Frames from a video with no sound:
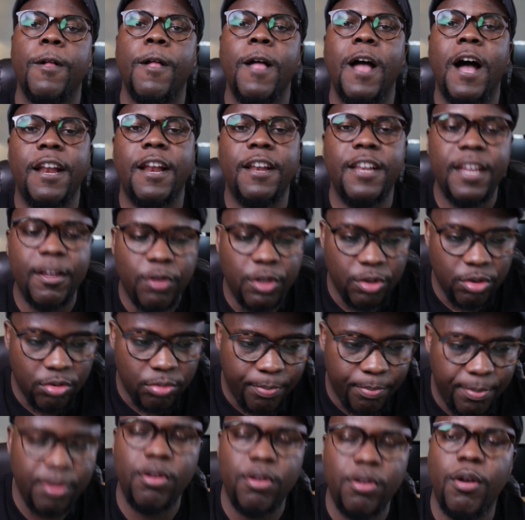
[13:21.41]
And there will
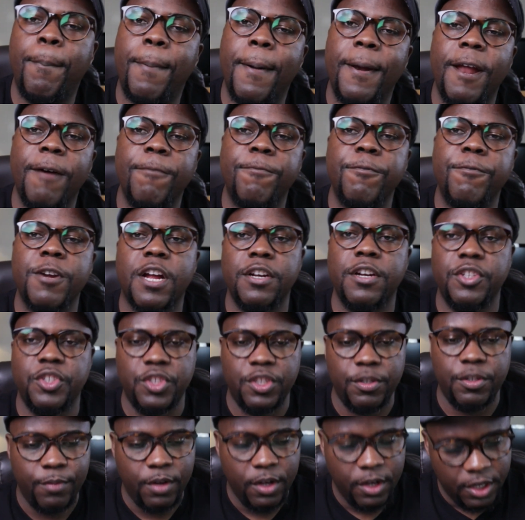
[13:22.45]
be no
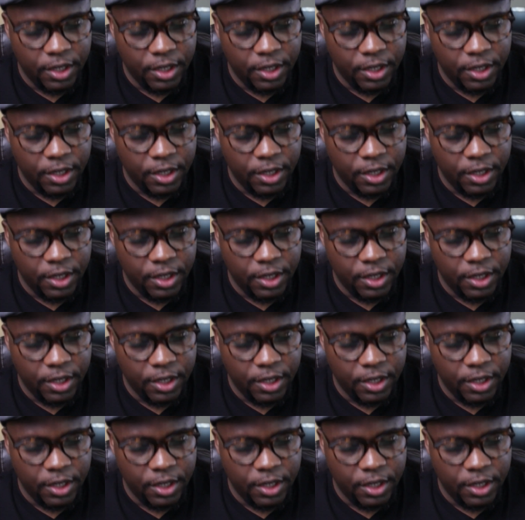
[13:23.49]
Pan-Africanism.